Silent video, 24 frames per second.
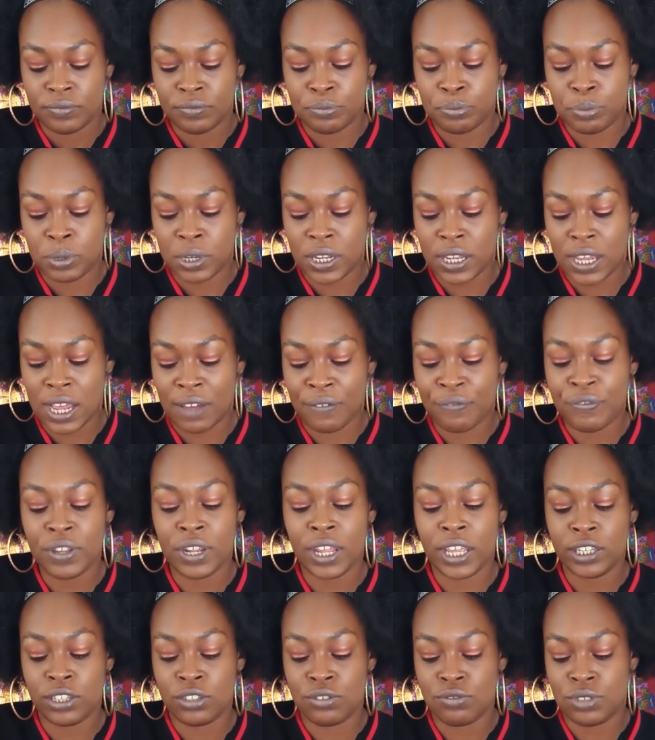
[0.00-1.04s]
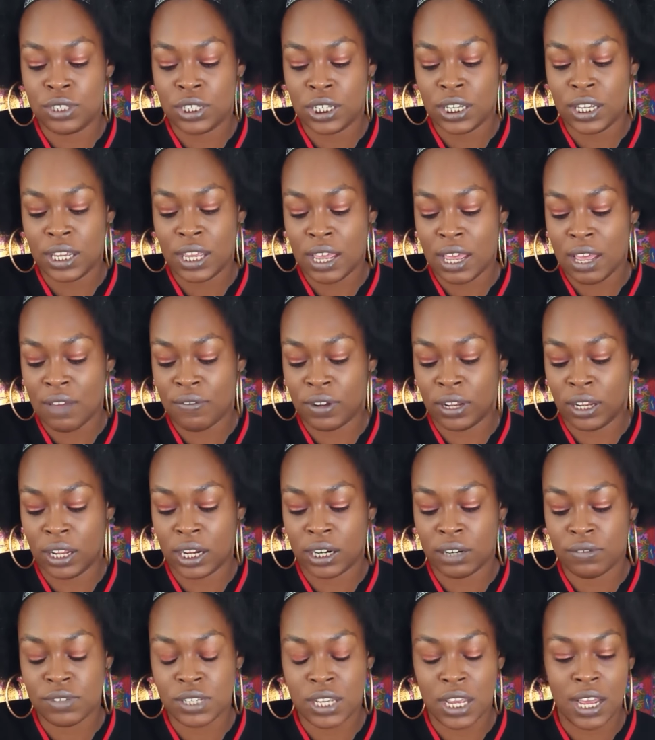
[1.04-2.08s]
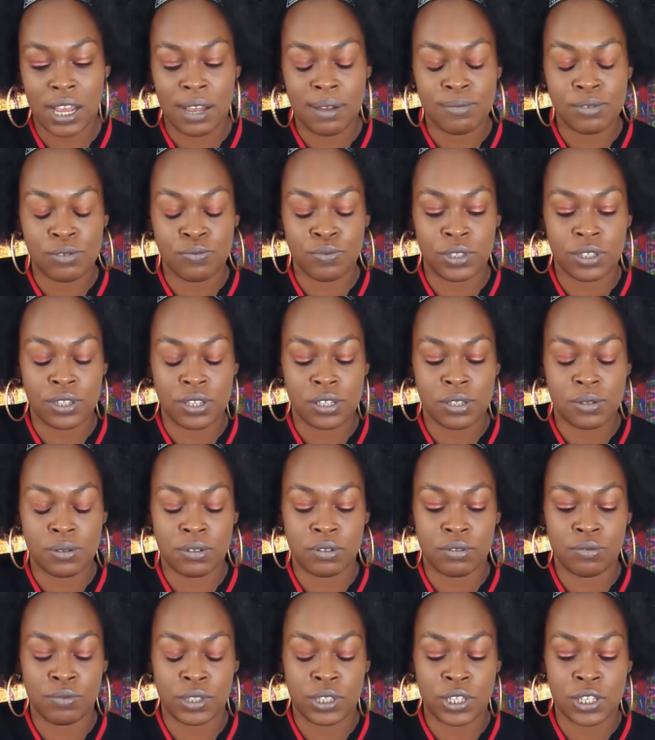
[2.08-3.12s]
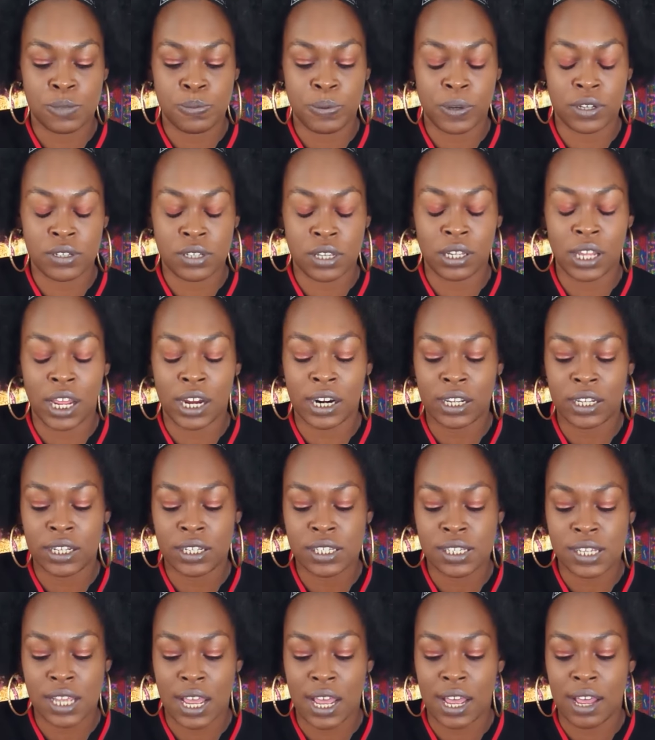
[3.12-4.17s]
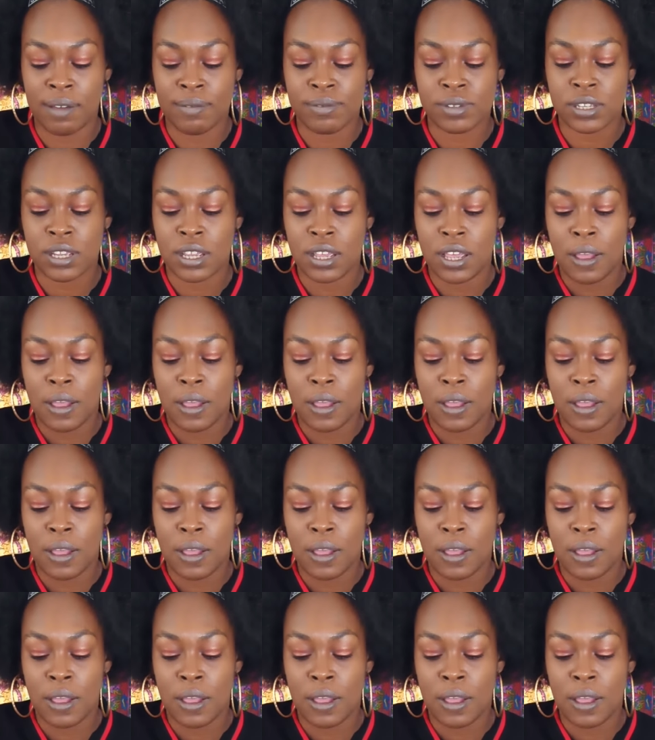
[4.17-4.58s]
But I feel like you did have a lot of times with this person, a lot of good times.